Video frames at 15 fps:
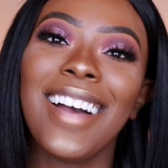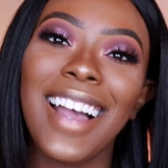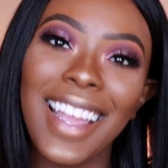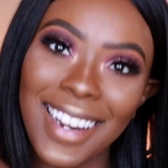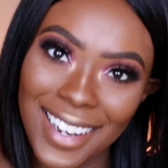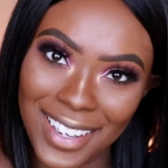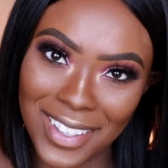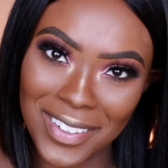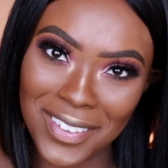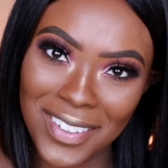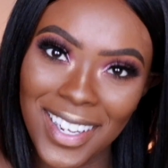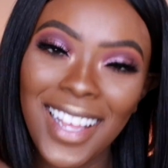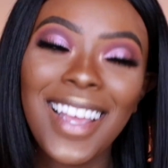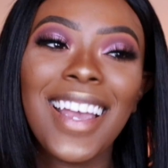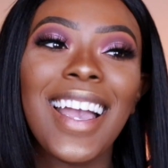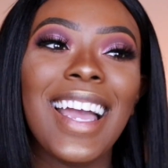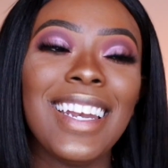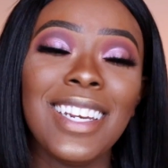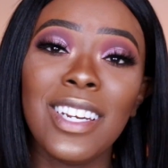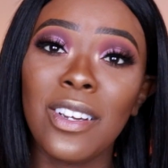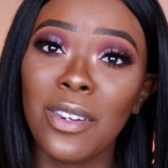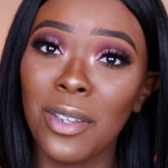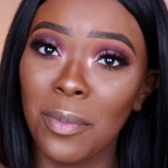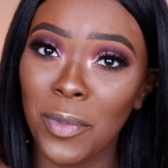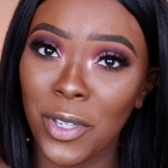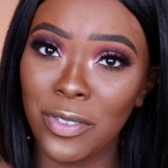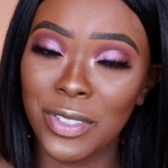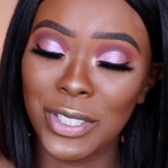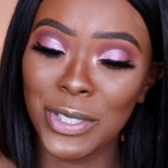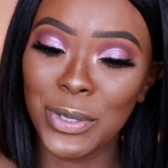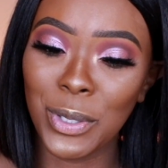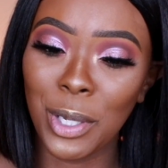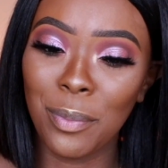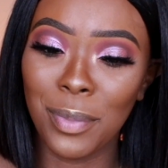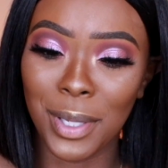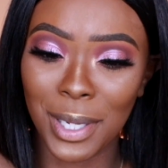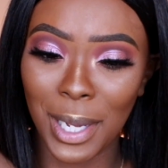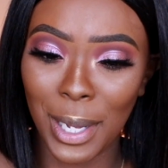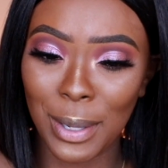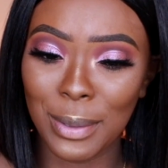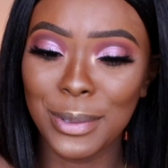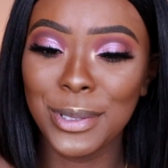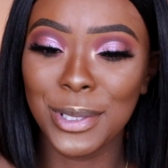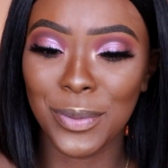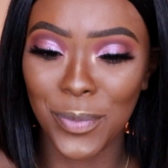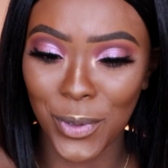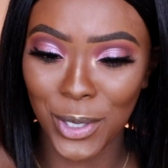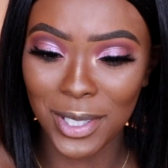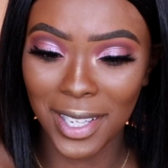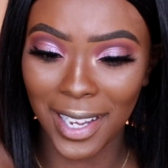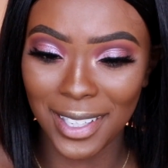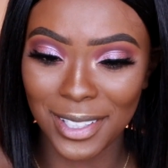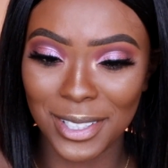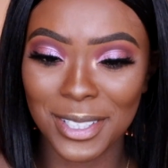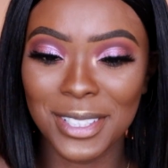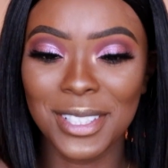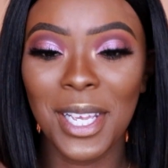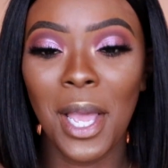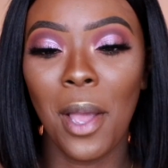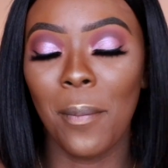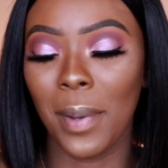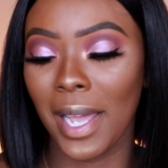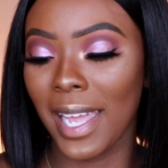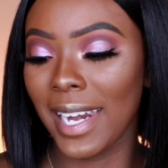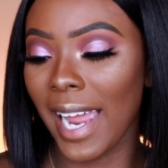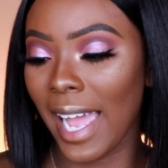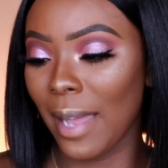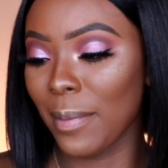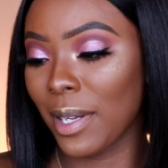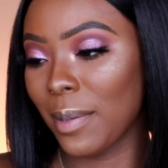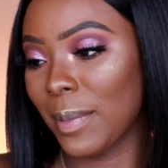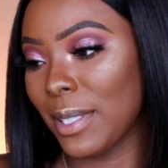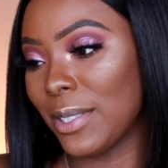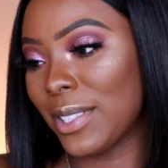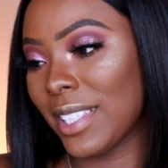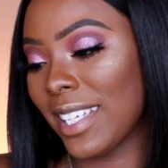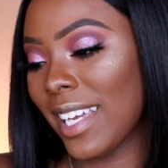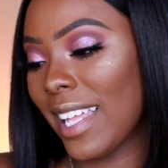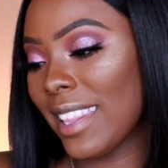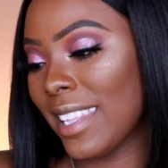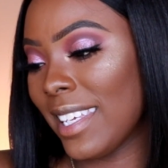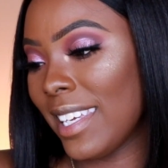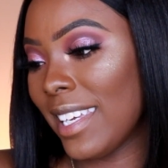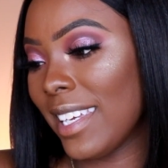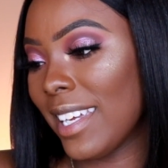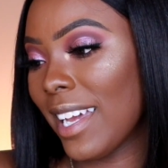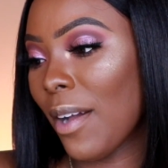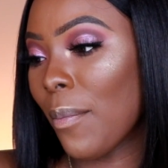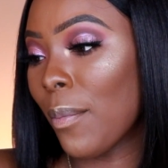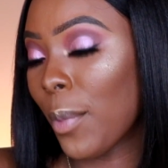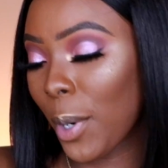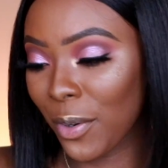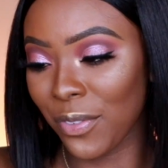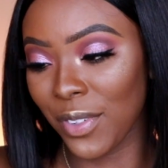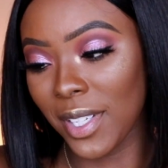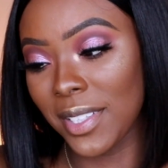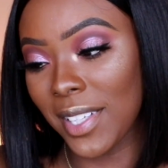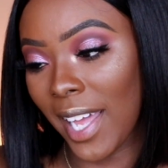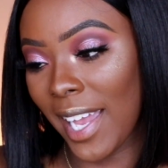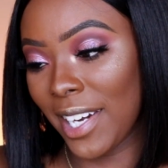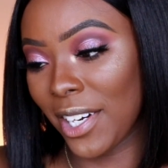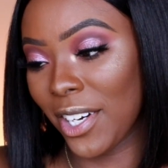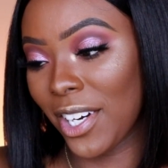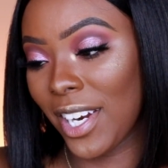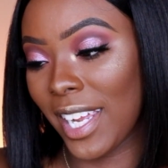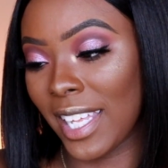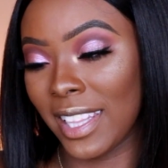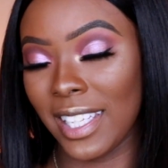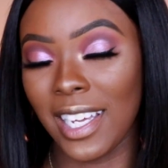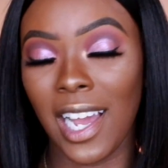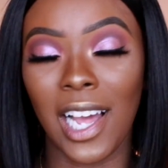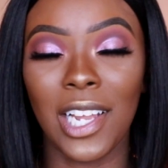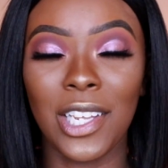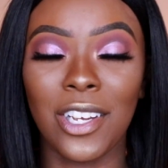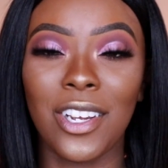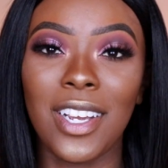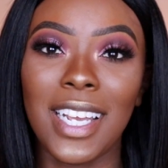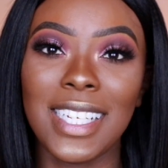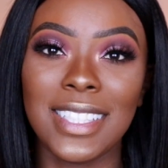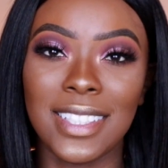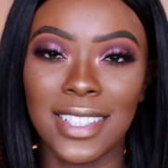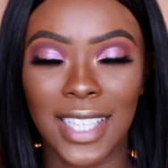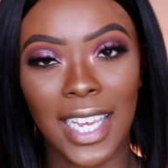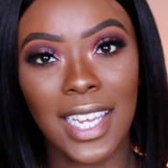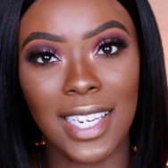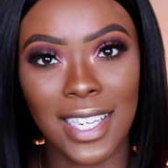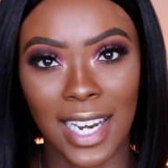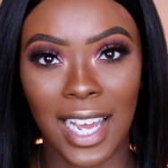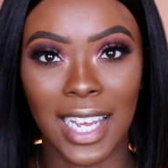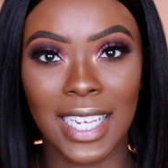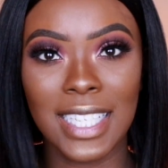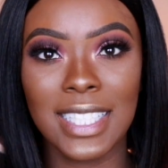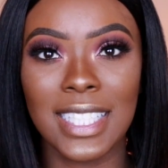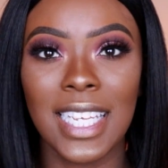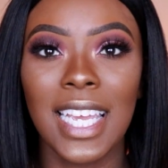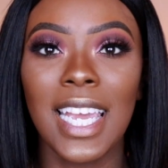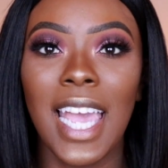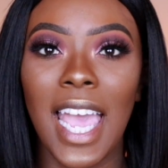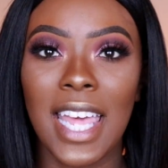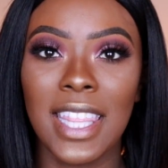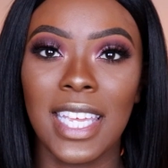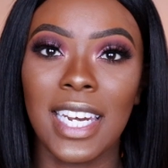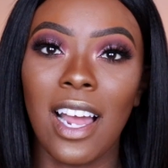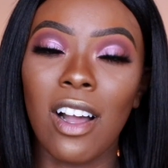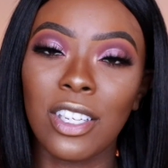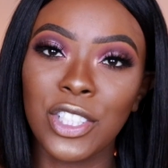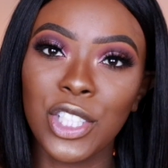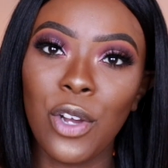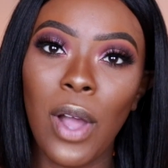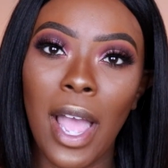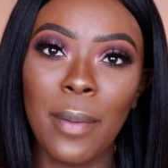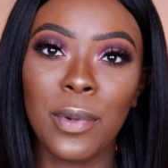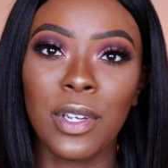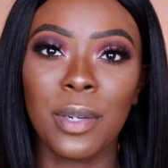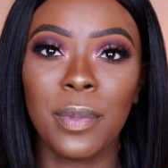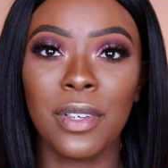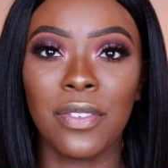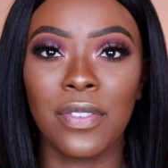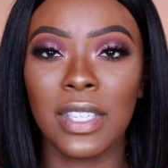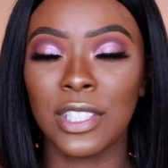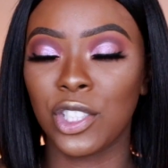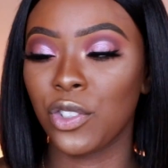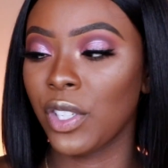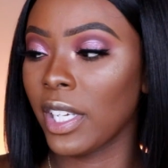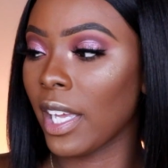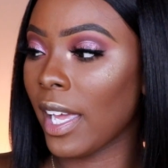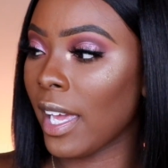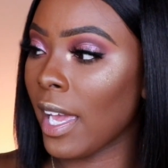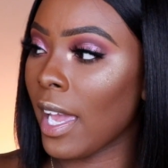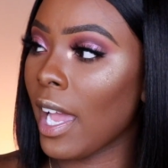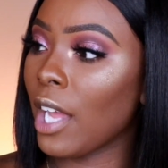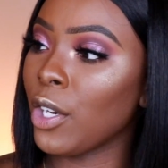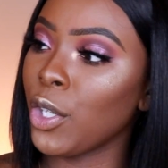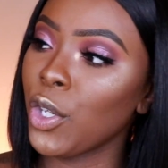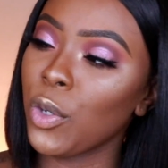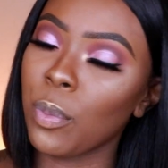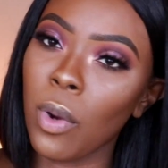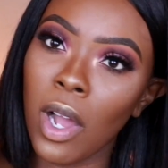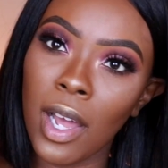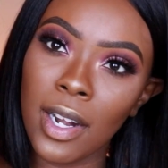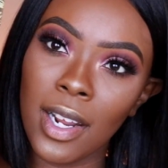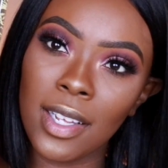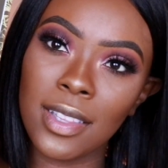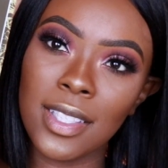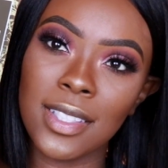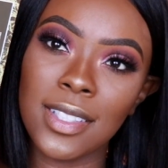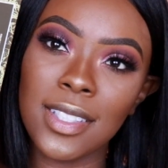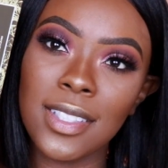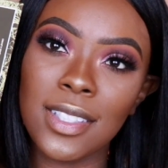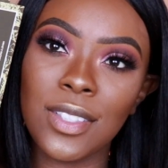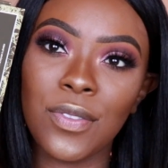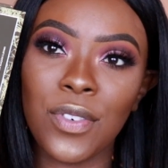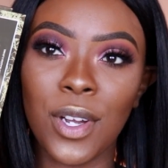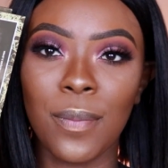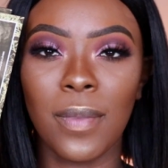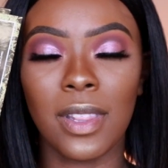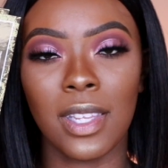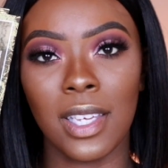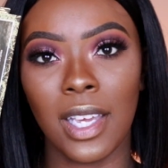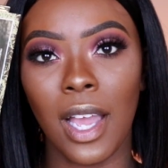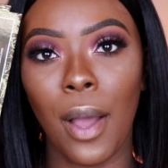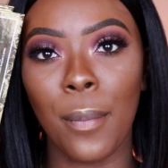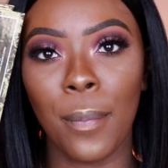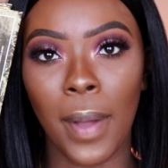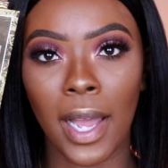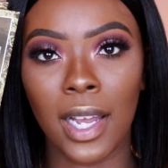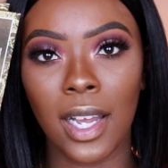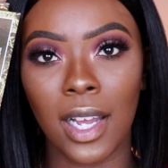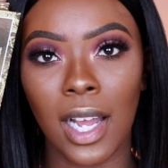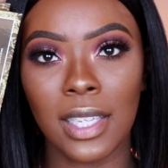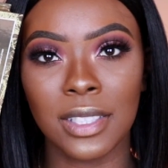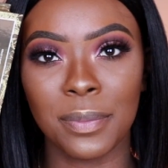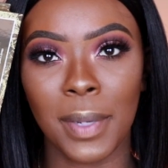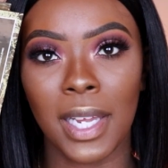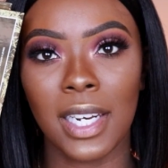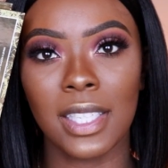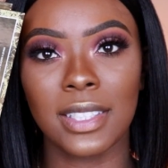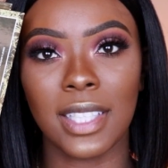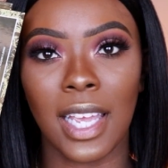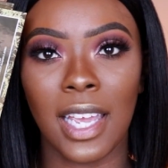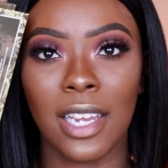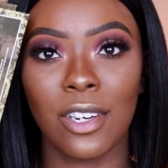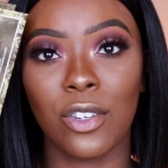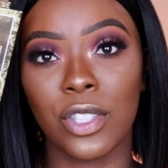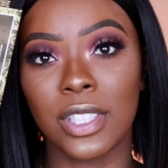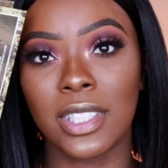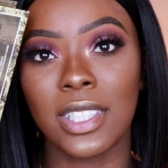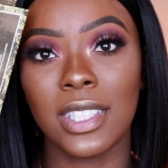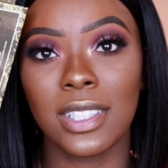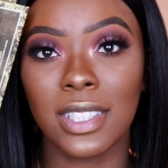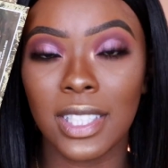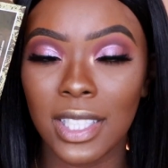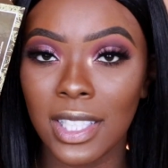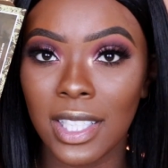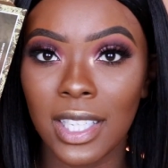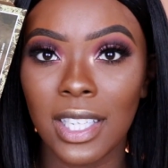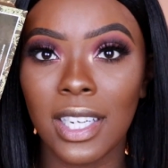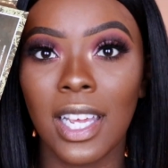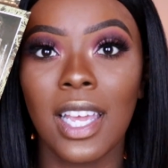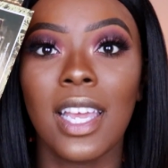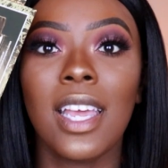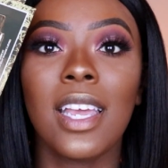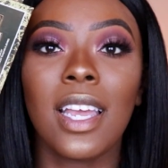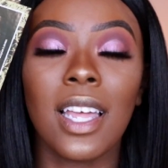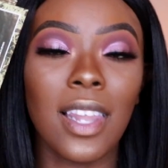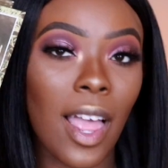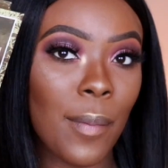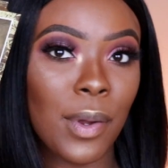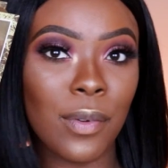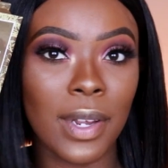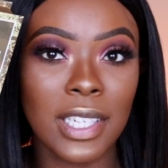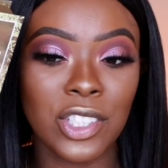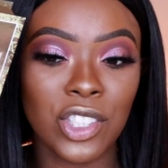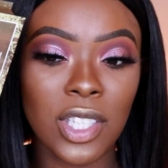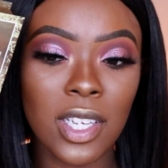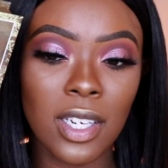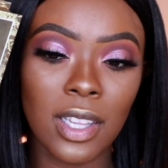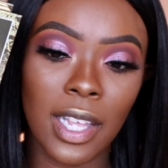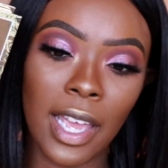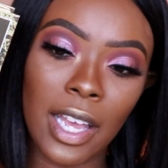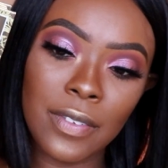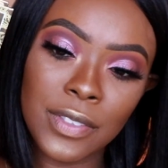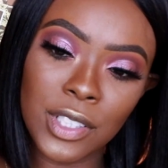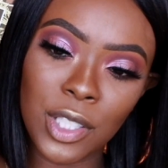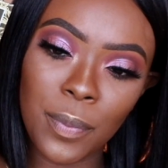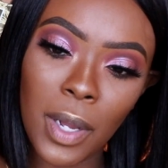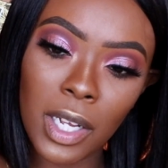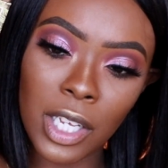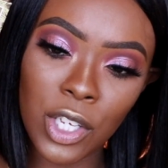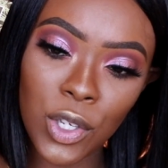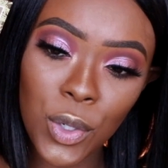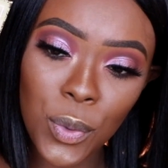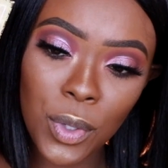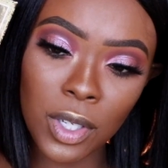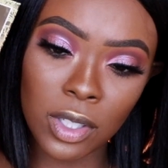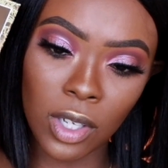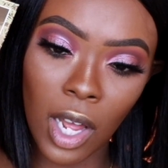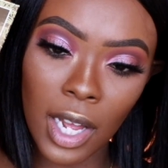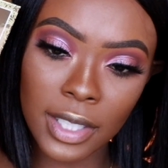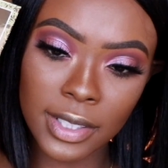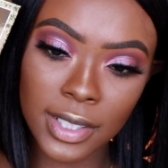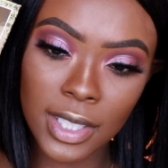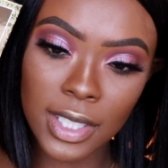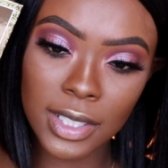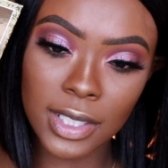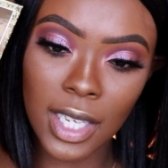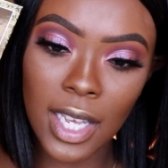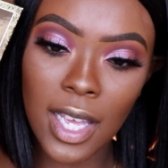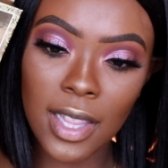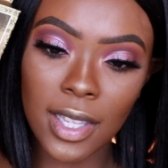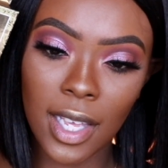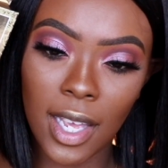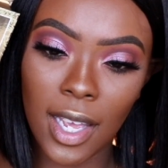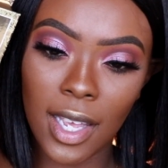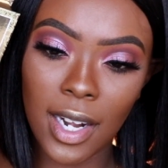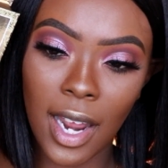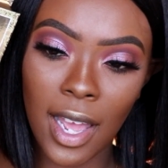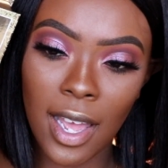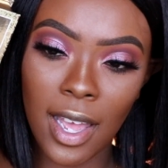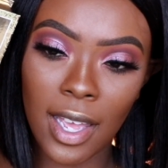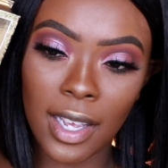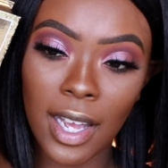I know. I need to go to the Morphe store and pick out some more liners. But I'm going to be using the Morphe liner in the color Date Night. And then also I'm going to be featuring a new product. This is from the Becca Cosmetics and Christy Teigen collaboration. They have some cute glosses that I